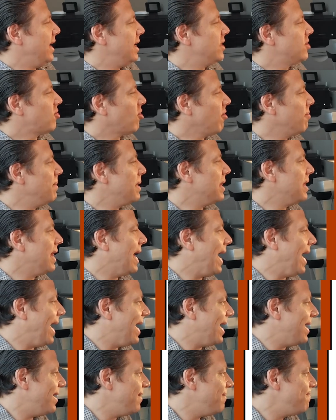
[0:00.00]
Inter
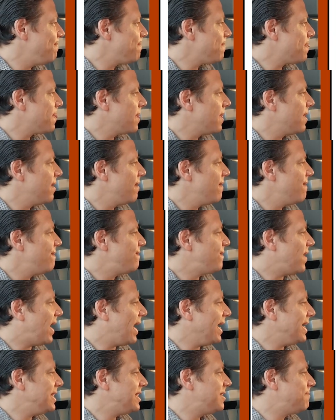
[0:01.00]
Milan
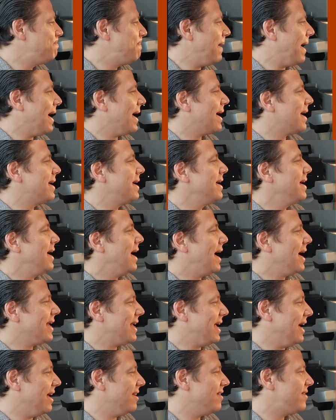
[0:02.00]
fights back
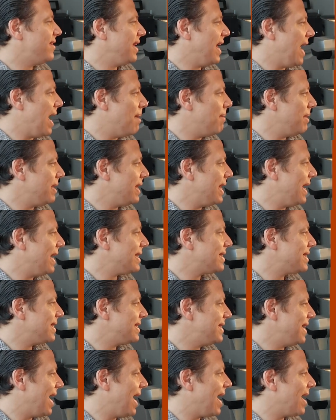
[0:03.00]
against
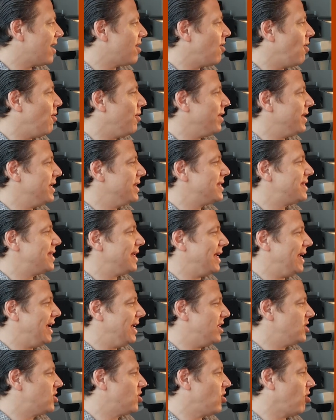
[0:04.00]
MLS attack on its
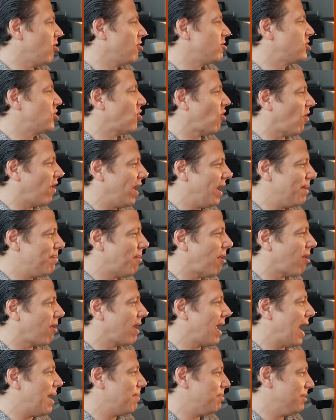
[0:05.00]
Inter
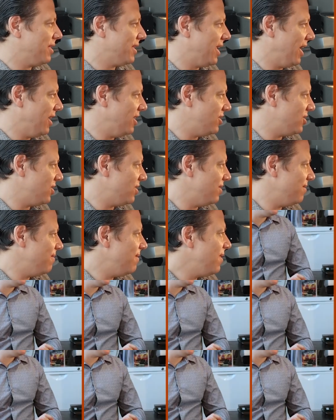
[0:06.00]
trademark application.